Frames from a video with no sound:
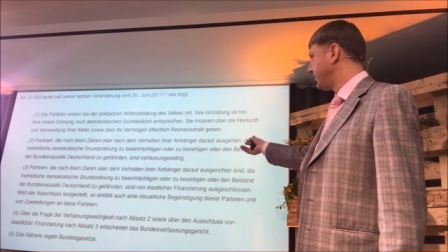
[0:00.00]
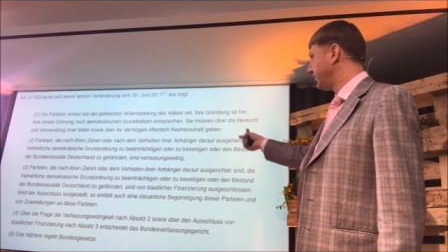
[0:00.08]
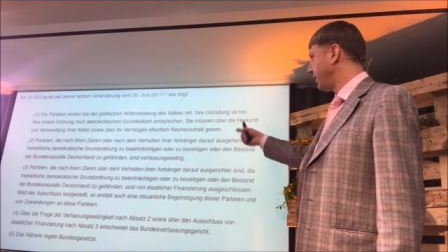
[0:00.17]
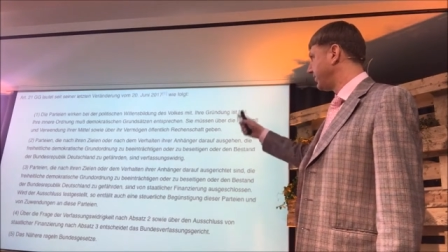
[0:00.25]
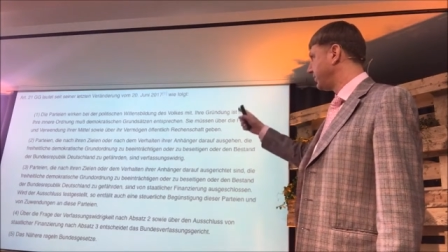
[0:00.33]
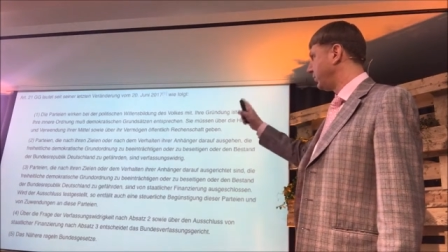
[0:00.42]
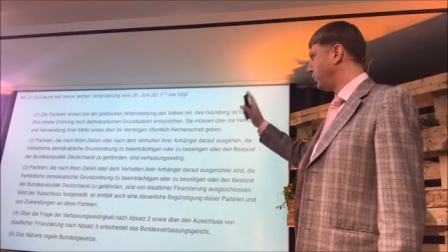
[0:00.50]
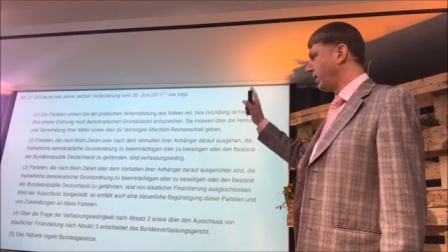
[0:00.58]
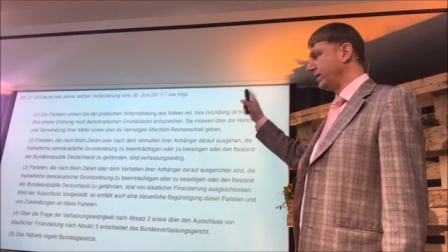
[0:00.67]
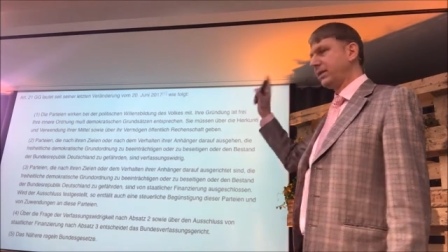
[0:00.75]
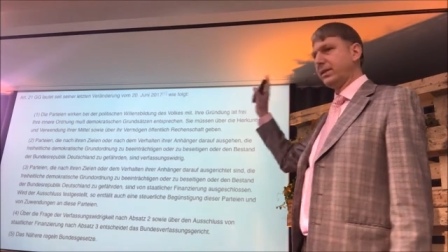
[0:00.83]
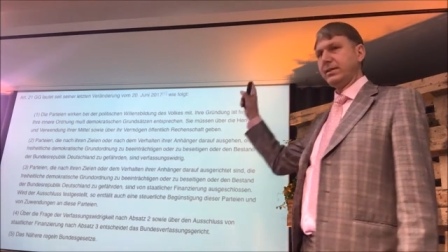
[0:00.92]
There is just
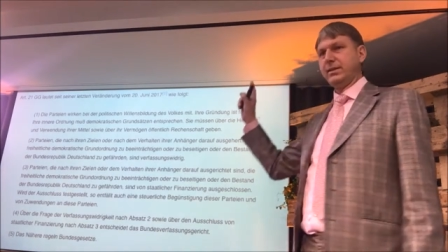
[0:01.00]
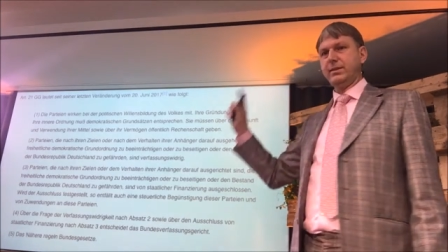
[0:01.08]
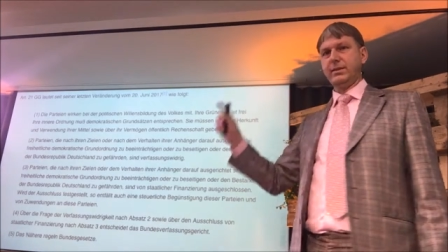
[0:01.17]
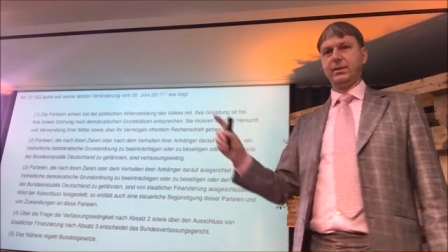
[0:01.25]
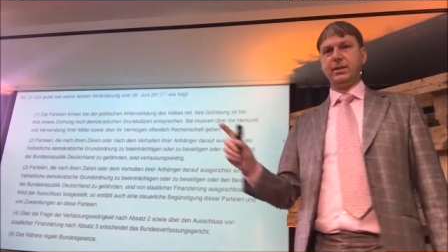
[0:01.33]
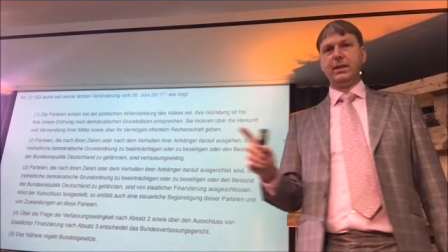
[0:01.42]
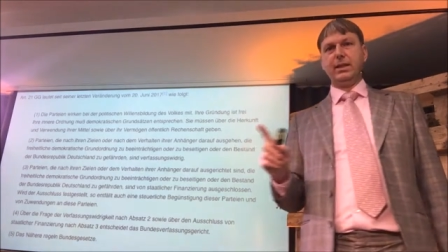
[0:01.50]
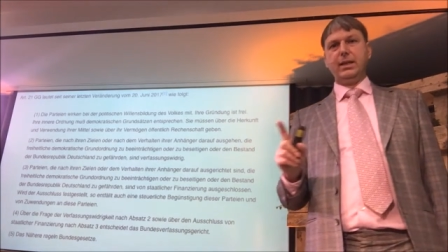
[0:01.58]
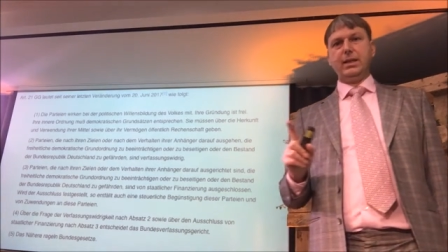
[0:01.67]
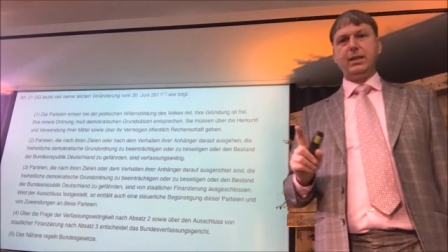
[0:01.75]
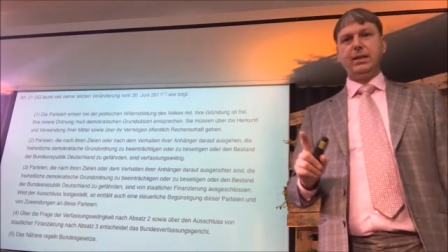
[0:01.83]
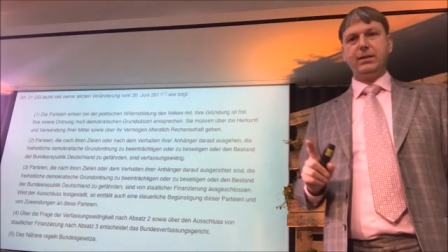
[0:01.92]
one article
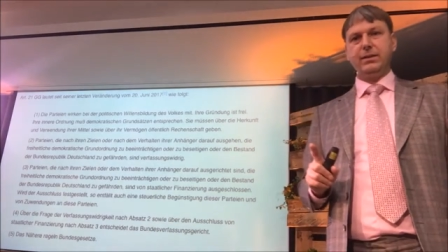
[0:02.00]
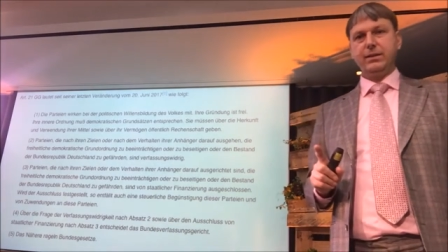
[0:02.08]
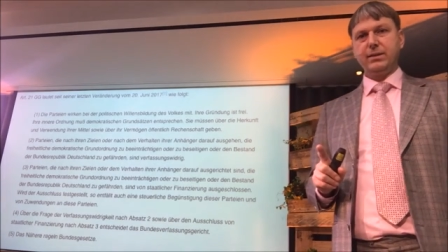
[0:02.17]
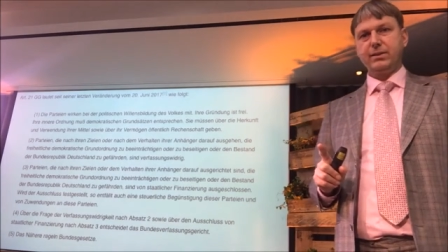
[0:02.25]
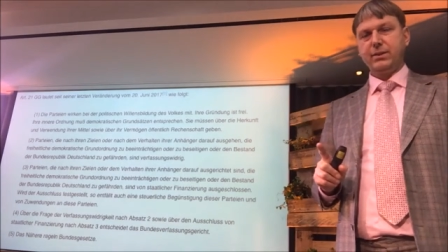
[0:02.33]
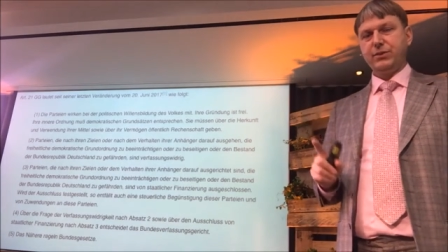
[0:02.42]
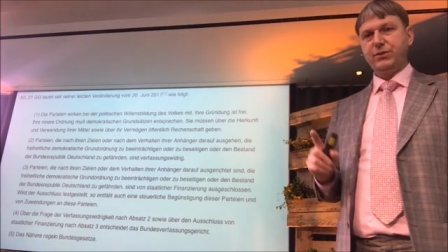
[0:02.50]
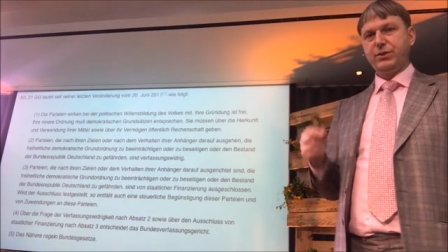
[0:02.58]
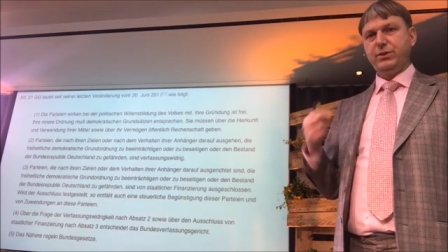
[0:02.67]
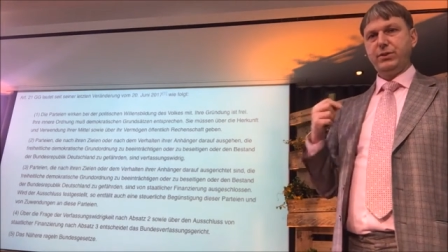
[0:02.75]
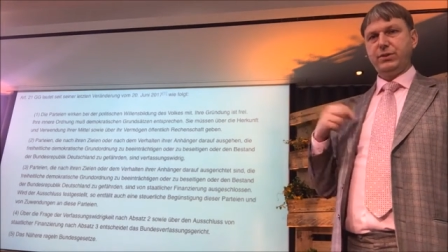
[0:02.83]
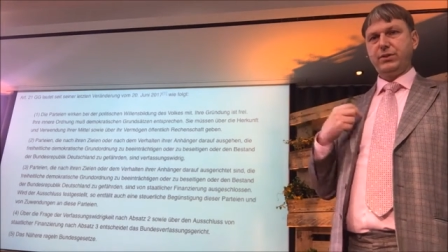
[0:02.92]
in the
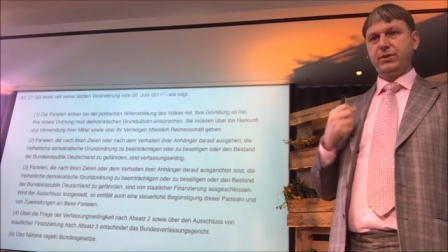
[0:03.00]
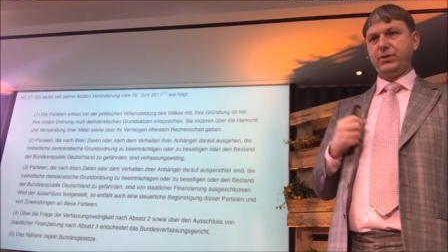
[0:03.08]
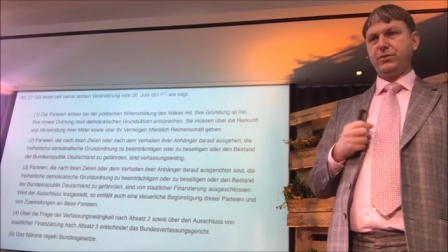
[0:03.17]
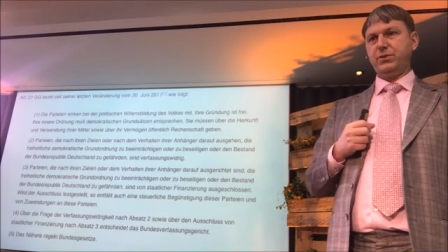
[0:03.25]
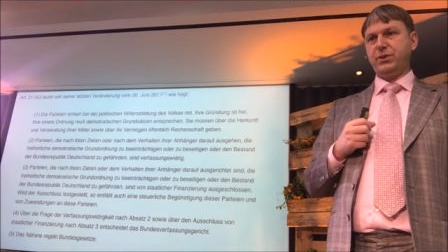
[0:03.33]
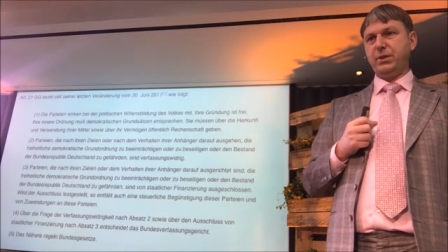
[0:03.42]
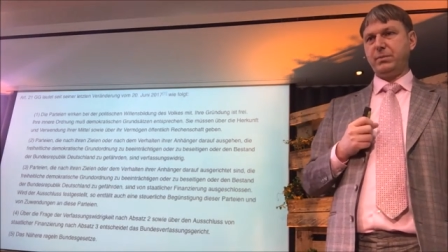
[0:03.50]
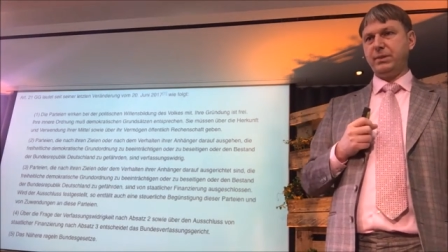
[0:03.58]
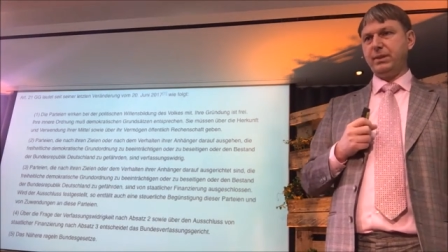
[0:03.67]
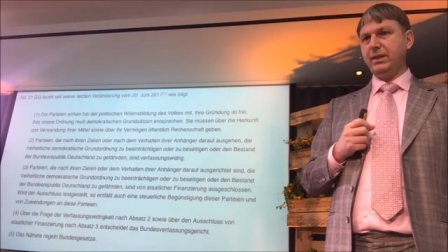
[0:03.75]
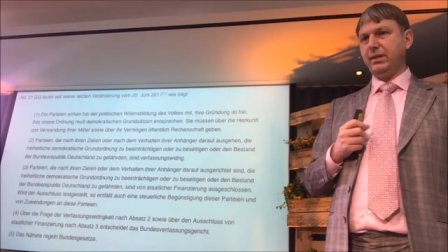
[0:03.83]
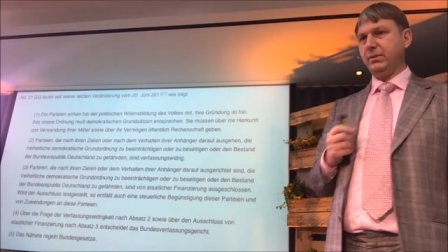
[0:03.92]
constitution of
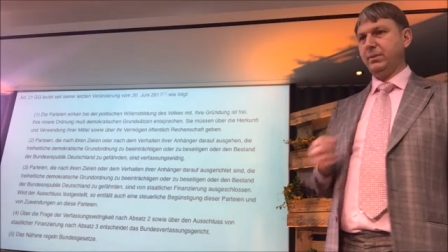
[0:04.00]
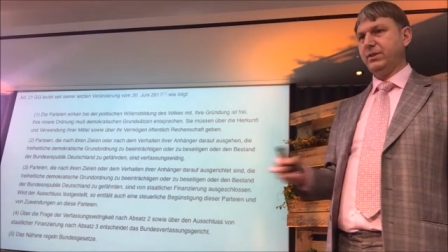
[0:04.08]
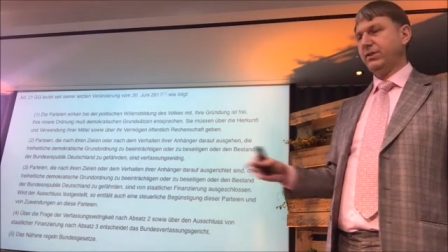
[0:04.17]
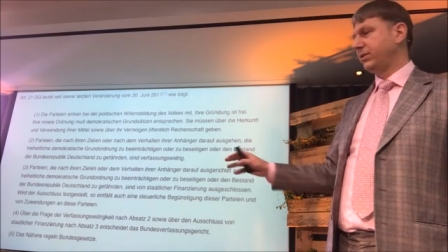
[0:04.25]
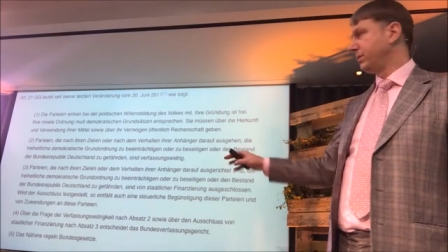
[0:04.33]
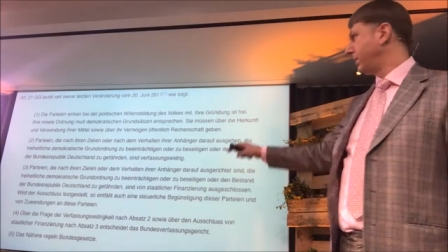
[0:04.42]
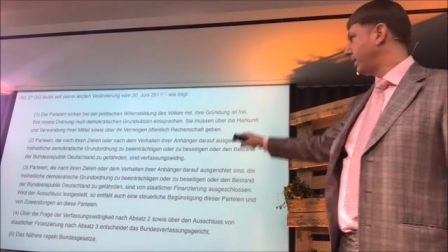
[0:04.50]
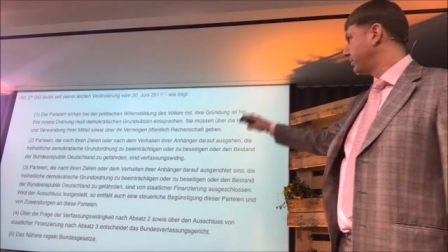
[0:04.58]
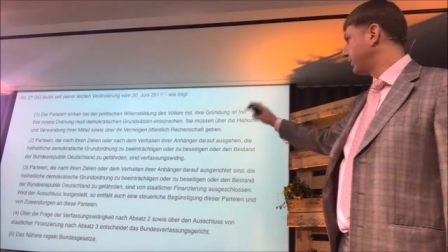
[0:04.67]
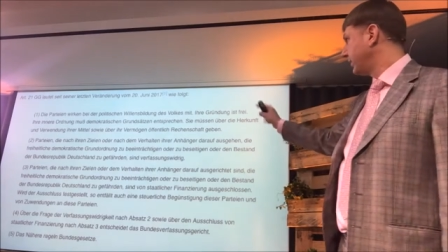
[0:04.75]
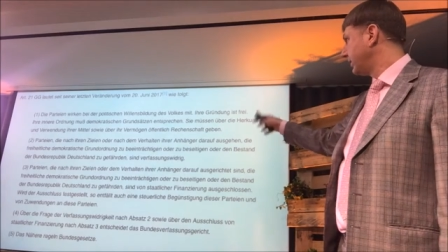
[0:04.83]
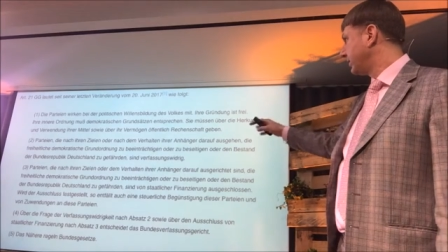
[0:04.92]
Germany which is
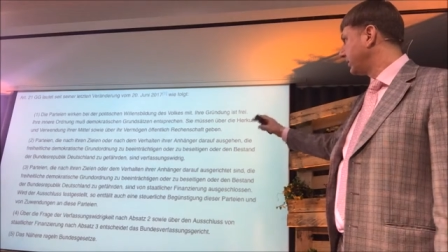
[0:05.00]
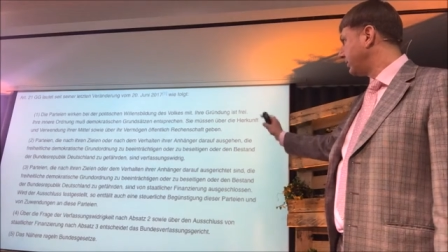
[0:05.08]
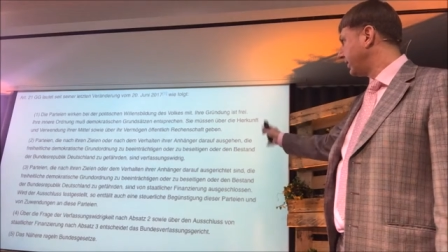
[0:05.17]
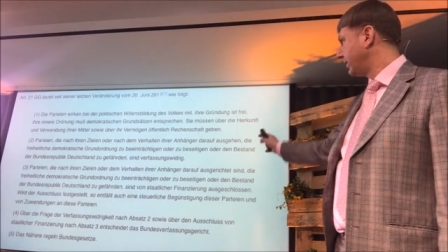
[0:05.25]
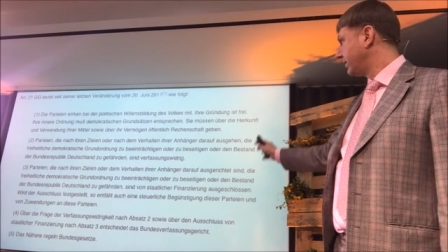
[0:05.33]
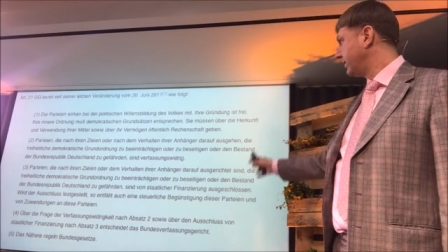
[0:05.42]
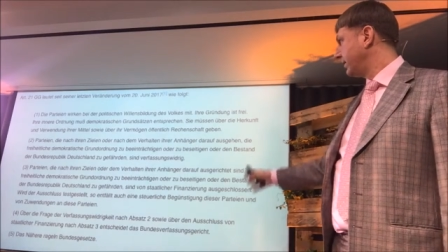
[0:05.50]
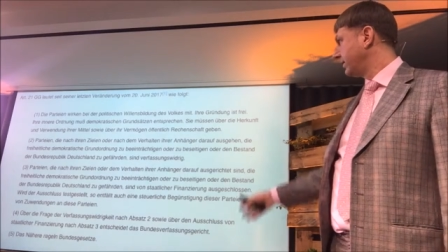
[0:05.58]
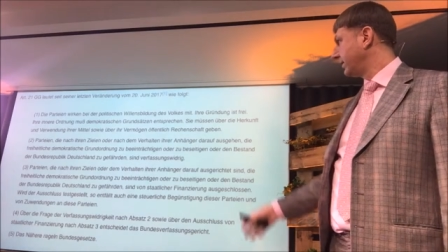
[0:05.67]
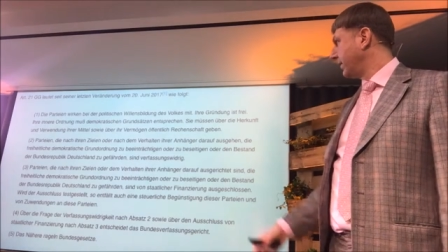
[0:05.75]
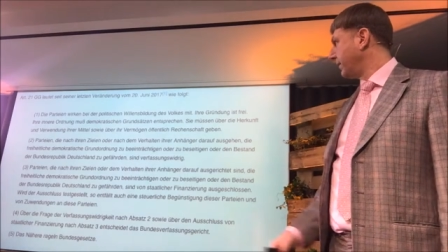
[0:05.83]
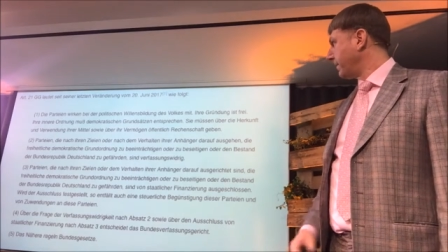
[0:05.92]
about political
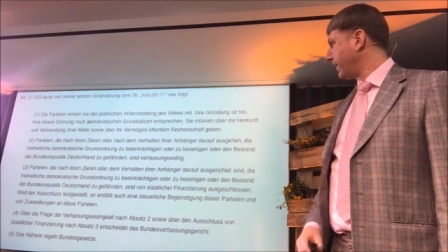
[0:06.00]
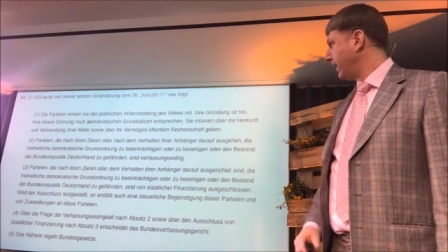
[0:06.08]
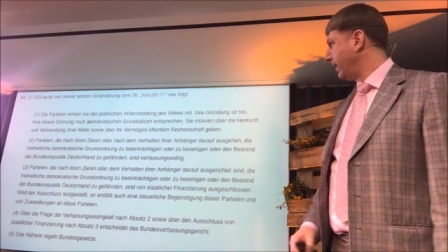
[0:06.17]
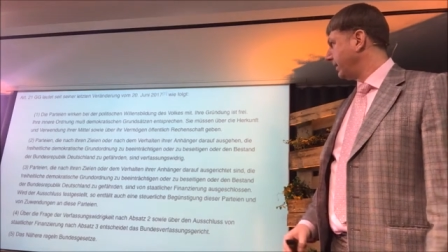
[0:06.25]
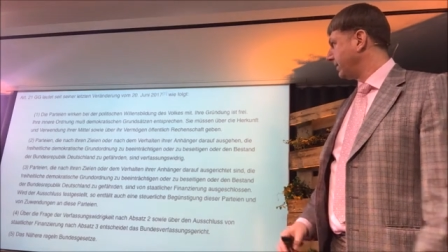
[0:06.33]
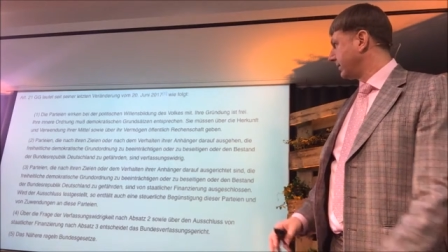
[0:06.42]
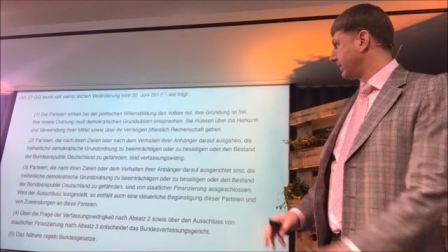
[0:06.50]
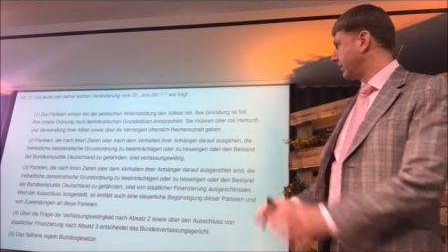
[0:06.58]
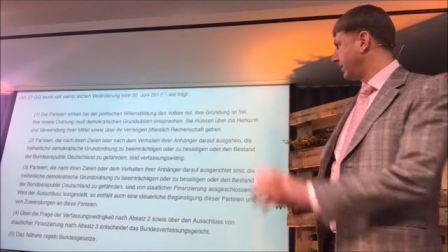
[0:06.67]
parties and